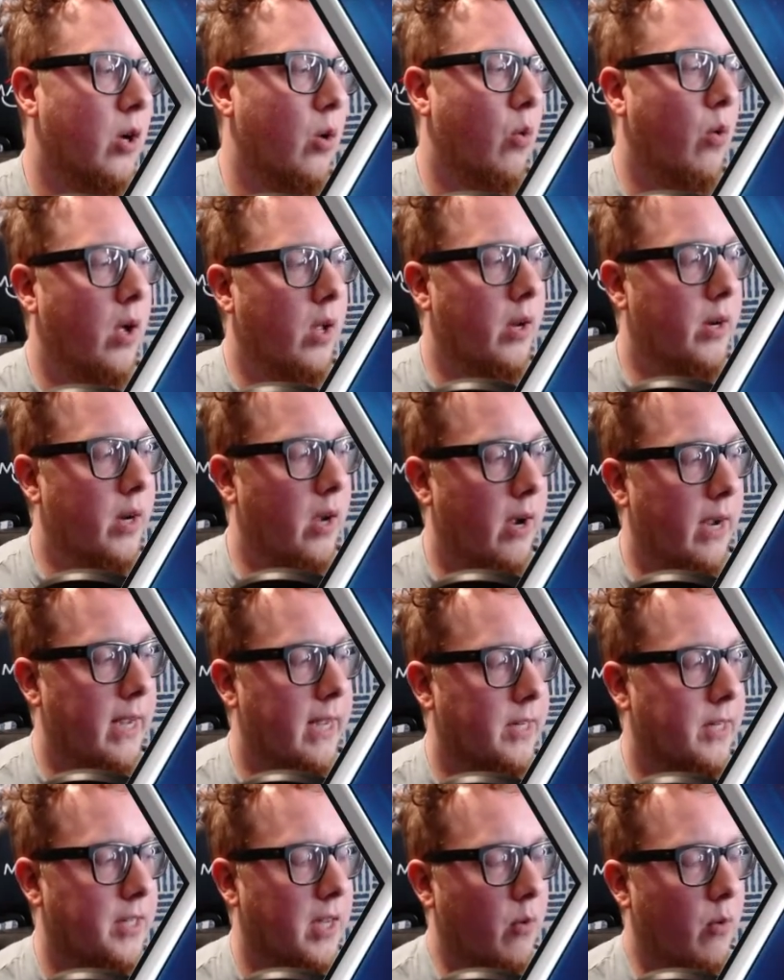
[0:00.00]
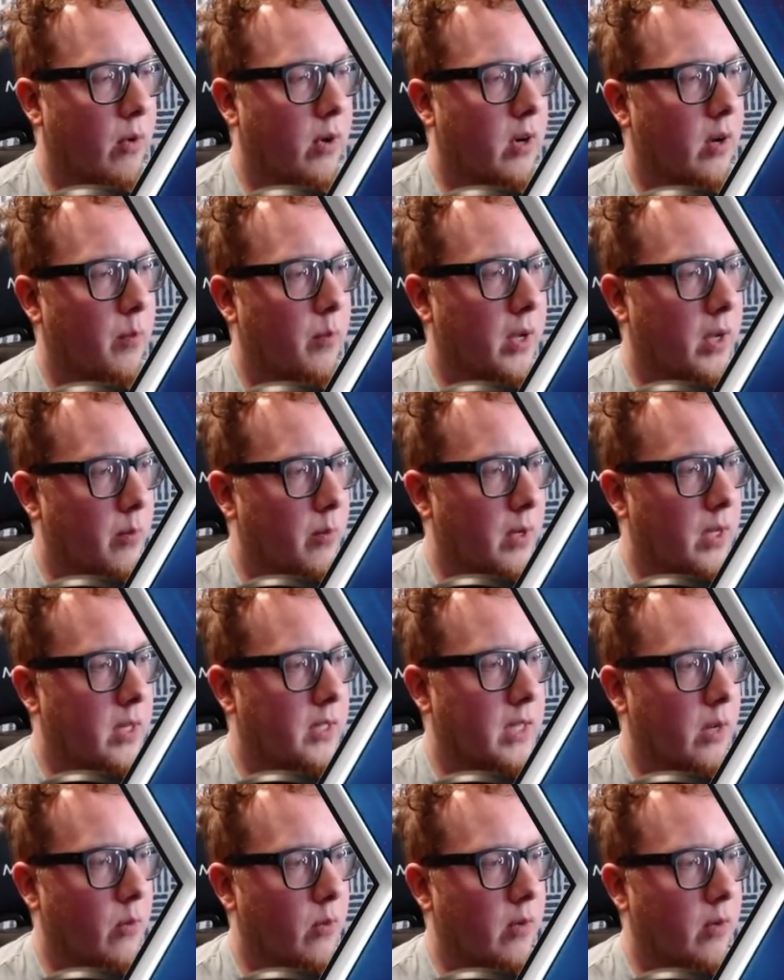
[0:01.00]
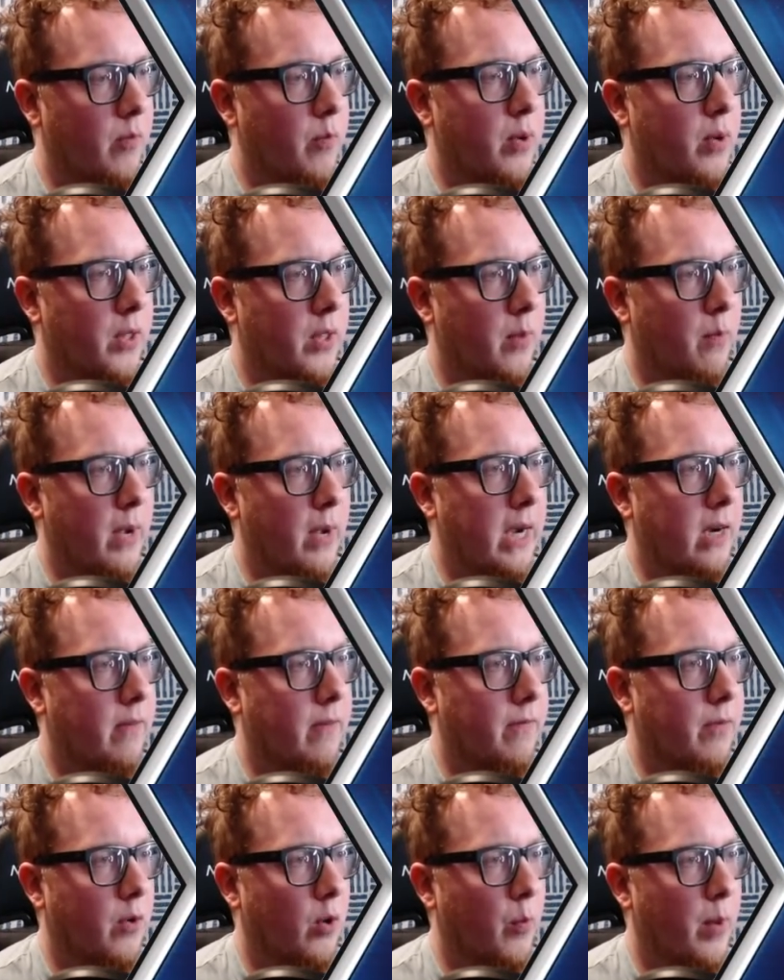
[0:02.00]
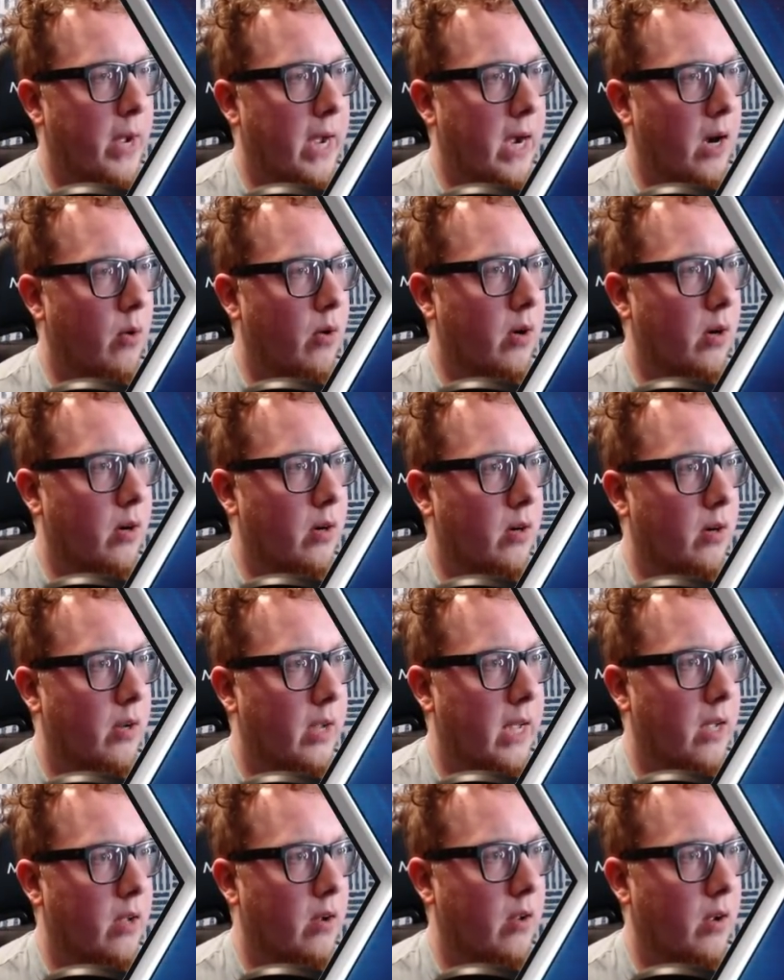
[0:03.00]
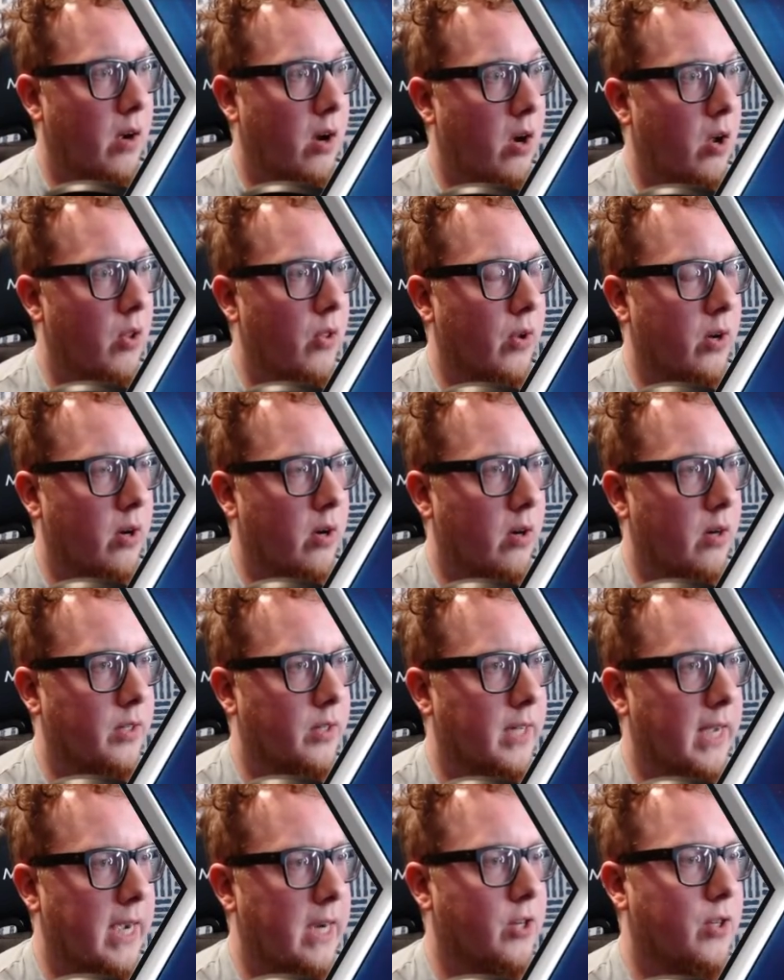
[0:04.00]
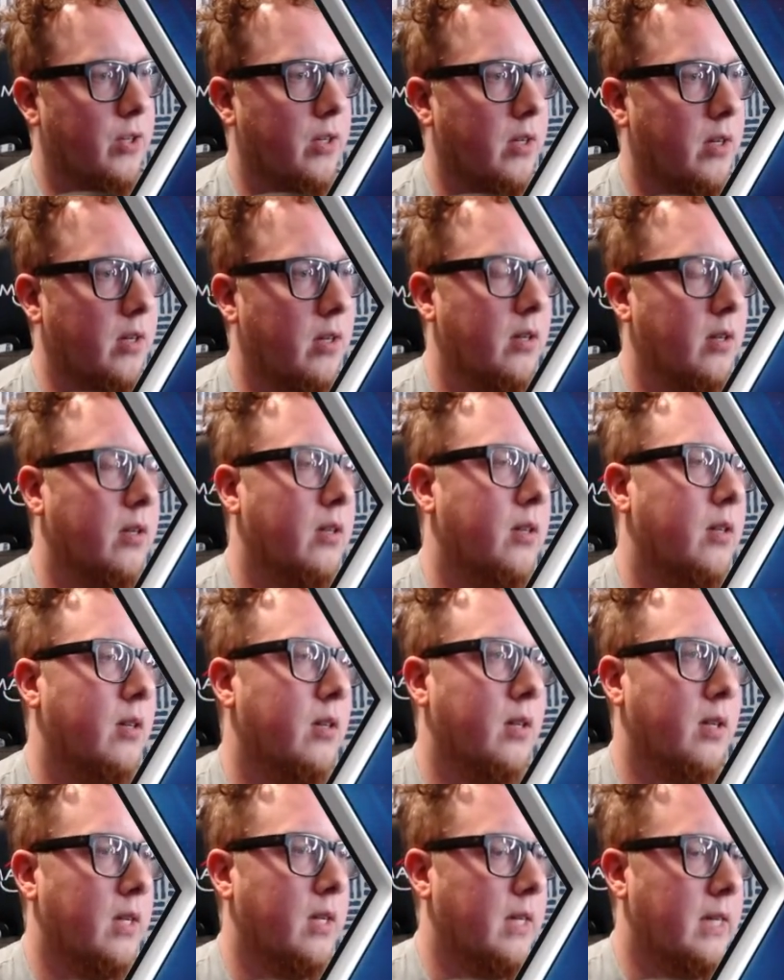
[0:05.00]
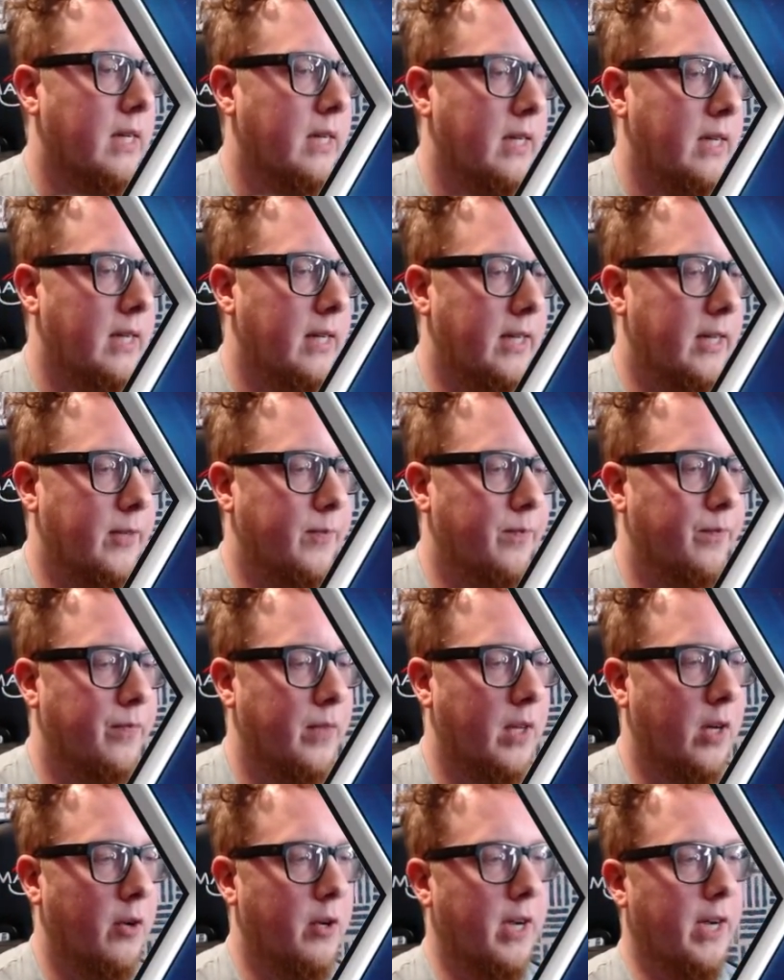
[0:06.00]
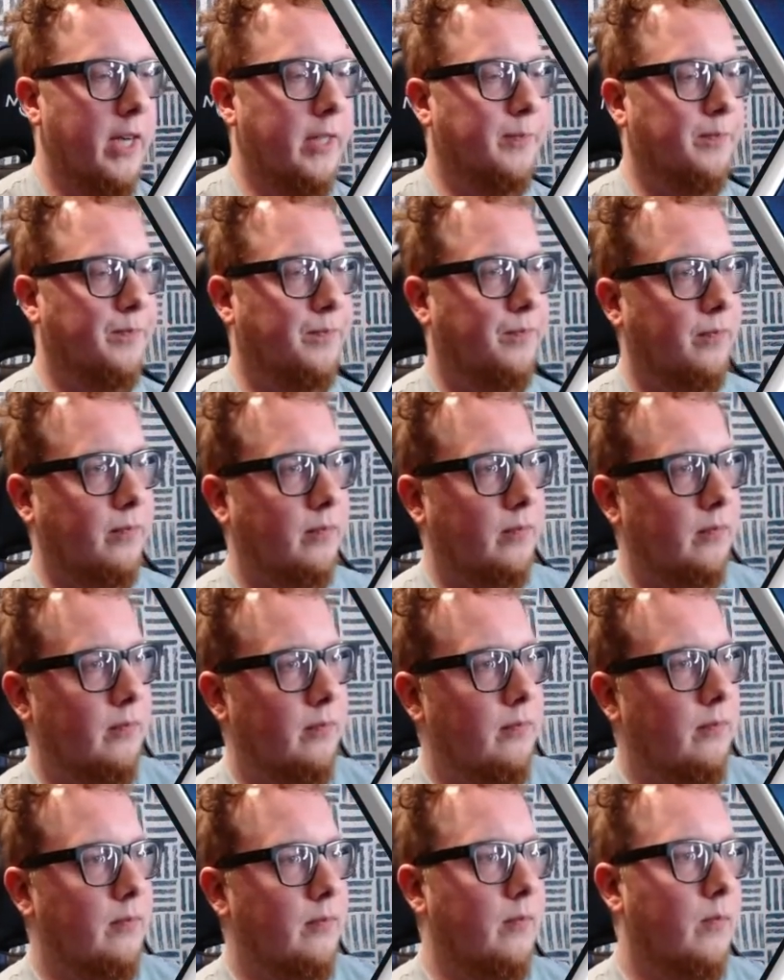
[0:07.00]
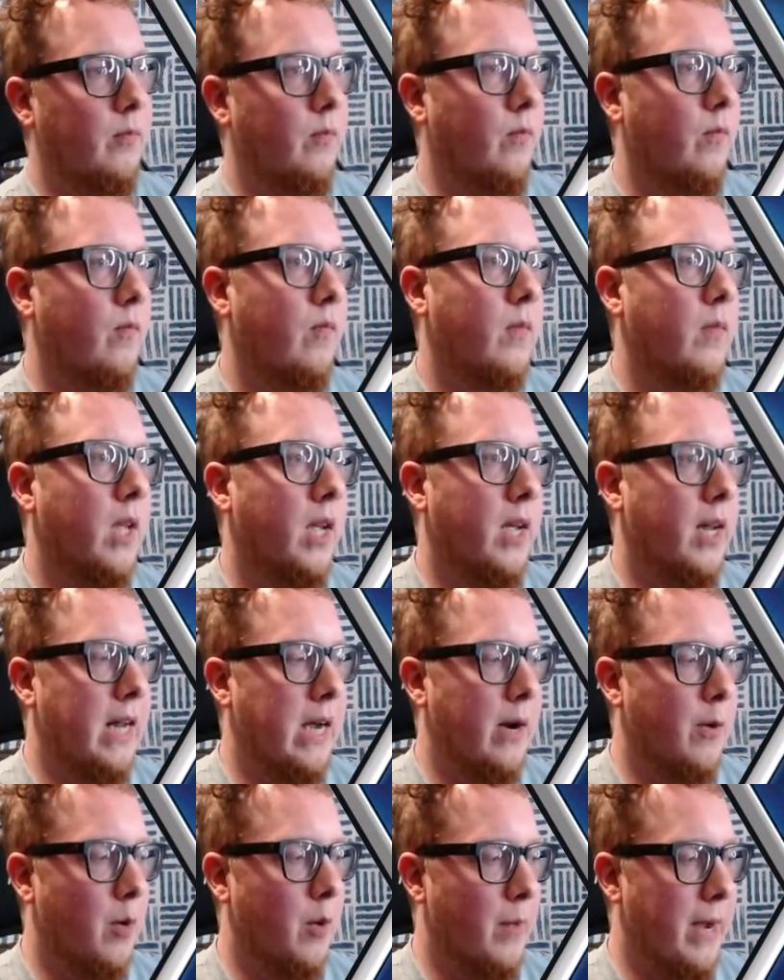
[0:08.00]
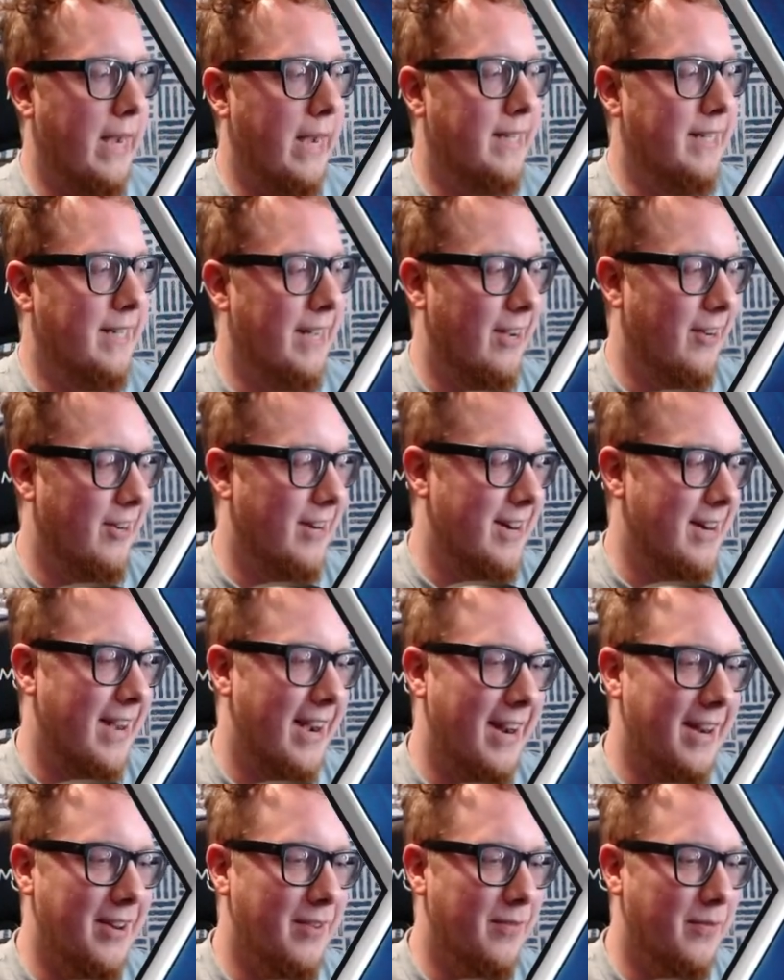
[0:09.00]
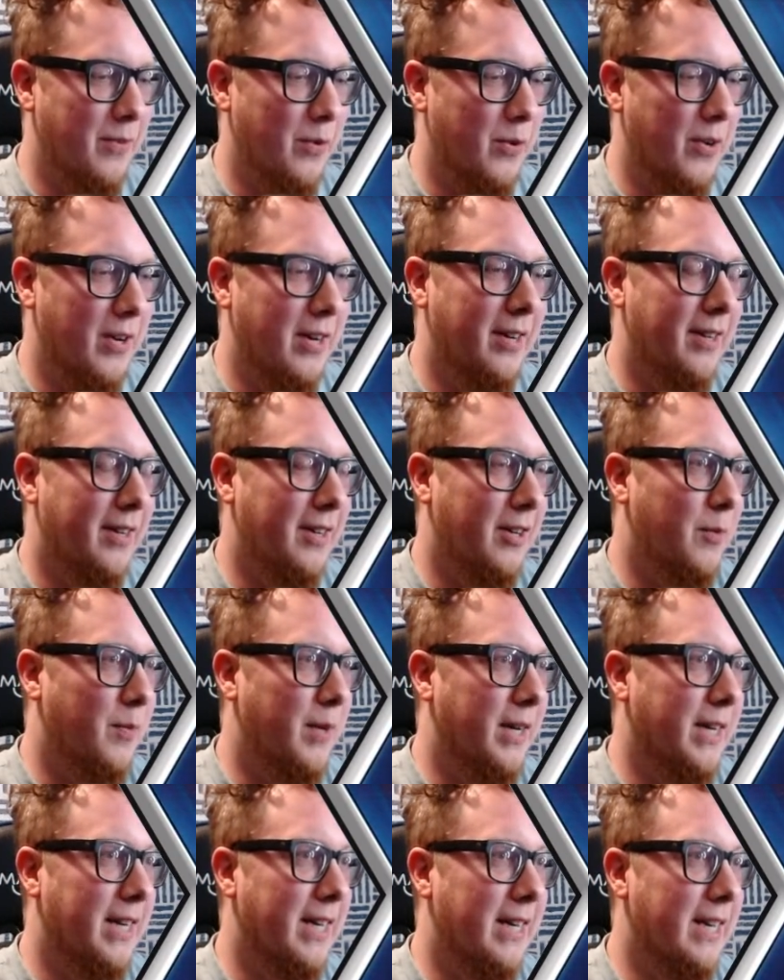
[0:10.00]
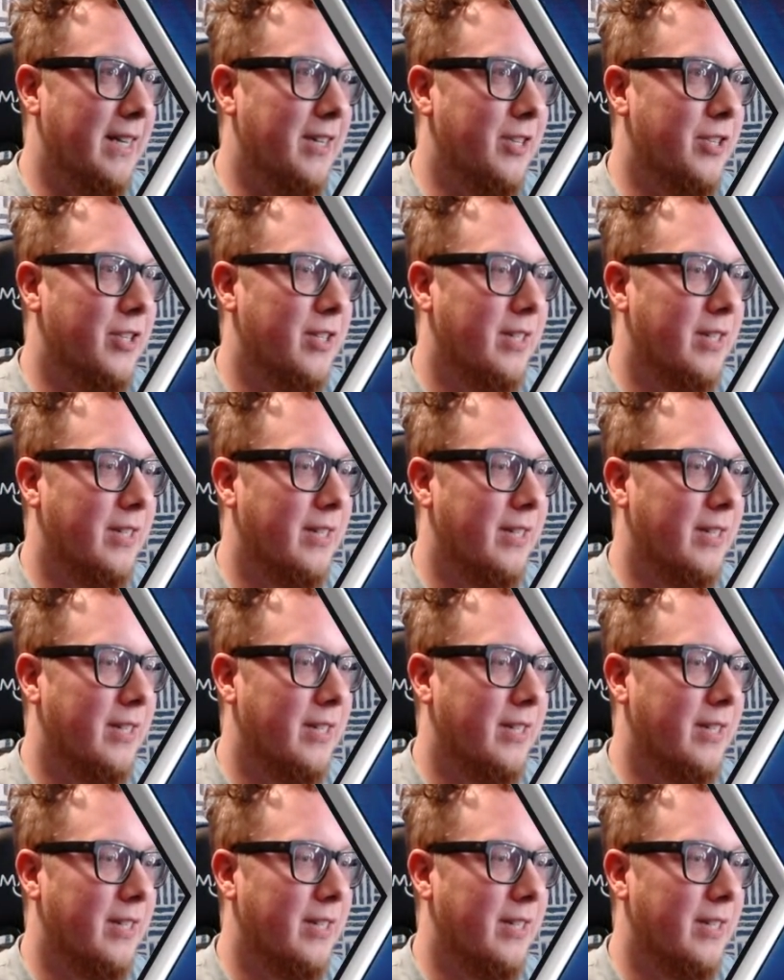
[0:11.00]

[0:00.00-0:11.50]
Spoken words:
well, no, I guess that wouldn't have been, because that would have put them back at full power at all the cards, actually. Yeah, okay. And now we're back down to 94. Oh my gosh.